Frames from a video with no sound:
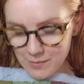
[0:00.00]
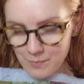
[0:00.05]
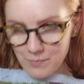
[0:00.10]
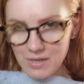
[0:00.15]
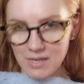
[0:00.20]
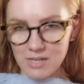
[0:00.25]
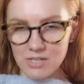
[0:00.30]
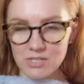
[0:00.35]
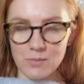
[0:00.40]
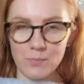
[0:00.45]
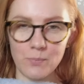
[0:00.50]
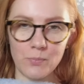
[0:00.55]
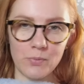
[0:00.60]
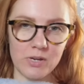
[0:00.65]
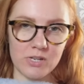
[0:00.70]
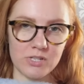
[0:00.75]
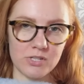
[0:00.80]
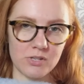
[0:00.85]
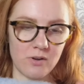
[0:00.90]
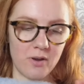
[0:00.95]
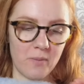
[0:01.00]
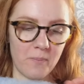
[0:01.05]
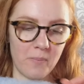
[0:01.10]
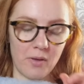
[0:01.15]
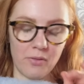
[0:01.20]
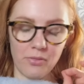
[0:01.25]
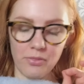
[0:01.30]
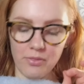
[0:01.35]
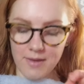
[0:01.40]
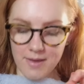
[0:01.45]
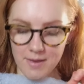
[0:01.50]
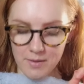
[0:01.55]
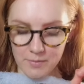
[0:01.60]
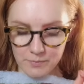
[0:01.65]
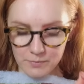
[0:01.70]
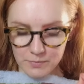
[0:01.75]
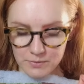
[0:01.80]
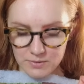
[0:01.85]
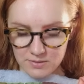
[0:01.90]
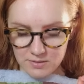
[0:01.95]
making some pressure on my
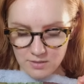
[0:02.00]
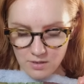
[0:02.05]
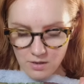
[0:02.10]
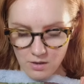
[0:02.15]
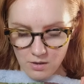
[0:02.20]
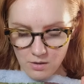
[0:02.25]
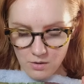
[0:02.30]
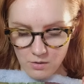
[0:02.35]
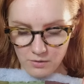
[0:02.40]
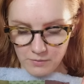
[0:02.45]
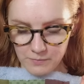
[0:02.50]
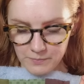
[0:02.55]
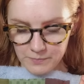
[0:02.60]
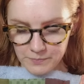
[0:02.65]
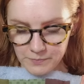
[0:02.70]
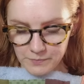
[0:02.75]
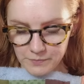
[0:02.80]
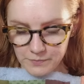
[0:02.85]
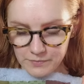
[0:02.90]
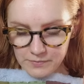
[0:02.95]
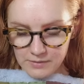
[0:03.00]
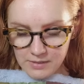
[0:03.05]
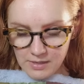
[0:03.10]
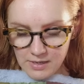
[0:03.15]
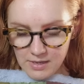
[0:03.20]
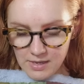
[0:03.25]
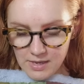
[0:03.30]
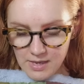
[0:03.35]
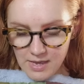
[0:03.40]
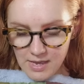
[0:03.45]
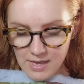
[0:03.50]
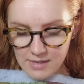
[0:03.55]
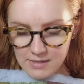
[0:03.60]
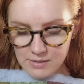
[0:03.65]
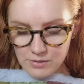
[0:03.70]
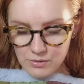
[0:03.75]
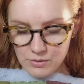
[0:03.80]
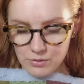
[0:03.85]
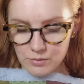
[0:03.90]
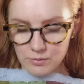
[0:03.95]
thumb, so I
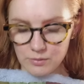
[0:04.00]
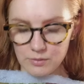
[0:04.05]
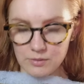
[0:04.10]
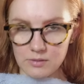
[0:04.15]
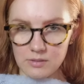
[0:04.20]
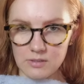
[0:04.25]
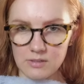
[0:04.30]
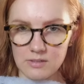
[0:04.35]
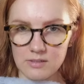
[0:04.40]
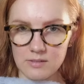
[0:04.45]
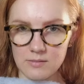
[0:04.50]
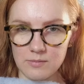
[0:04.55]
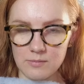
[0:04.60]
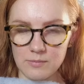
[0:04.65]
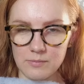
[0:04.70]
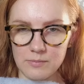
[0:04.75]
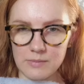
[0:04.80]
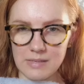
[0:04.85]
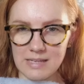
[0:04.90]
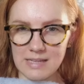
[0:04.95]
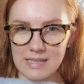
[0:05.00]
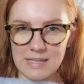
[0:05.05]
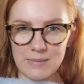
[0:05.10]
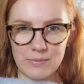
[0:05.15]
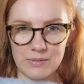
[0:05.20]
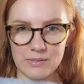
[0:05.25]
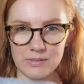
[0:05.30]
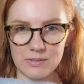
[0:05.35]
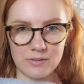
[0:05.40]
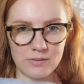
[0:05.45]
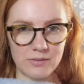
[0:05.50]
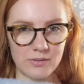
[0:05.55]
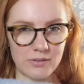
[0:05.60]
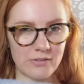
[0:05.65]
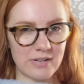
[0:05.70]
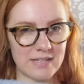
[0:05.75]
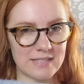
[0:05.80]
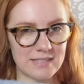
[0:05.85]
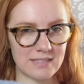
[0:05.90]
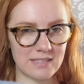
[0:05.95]
need to make a little bit
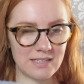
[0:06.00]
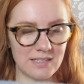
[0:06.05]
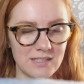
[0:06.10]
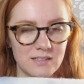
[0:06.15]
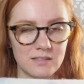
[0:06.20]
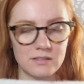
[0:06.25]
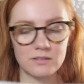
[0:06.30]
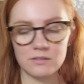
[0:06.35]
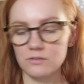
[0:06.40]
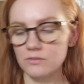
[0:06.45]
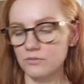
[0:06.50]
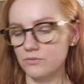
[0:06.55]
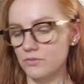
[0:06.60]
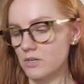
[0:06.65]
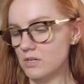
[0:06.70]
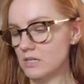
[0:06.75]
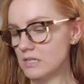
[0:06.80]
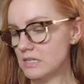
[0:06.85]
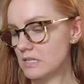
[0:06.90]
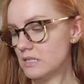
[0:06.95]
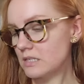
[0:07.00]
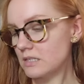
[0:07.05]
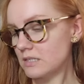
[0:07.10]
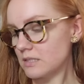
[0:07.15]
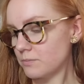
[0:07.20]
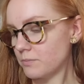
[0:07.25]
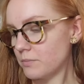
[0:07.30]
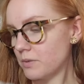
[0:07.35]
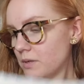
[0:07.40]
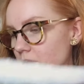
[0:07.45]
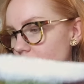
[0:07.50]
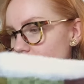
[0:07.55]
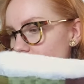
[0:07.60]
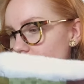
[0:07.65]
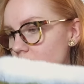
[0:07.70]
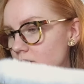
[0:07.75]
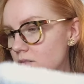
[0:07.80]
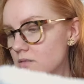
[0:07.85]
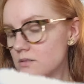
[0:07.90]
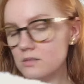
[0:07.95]
resting for this,
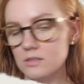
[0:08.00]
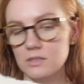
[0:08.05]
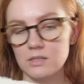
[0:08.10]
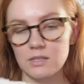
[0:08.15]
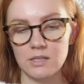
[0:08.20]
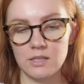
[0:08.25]
but